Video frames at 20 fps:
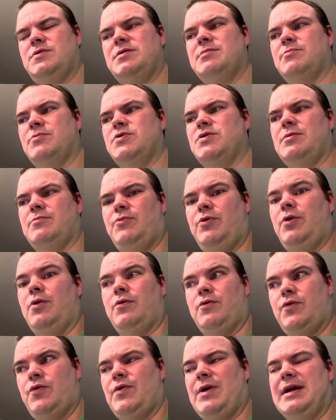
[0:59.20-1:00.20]

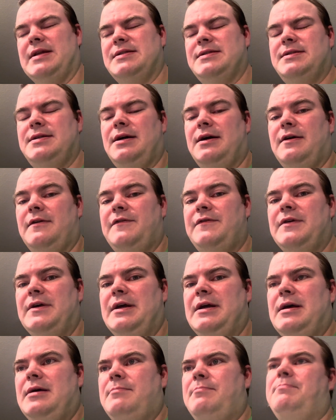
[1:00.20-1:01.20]
some great stuff,
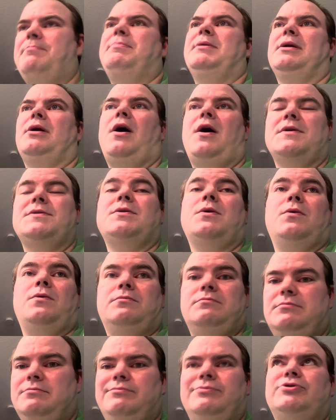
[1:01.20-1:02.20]
but
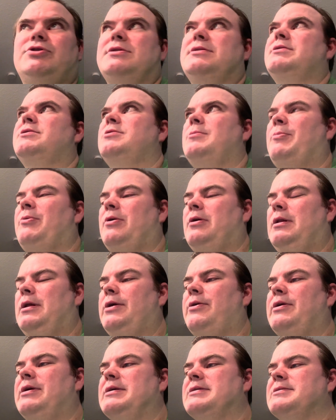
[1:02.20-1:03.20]
also just super
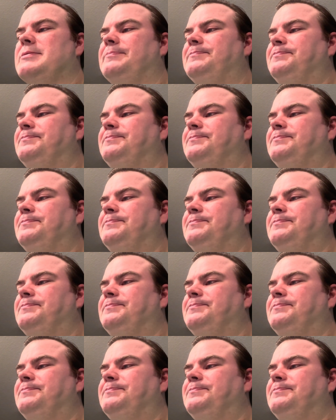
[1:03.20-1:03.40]
hilarious.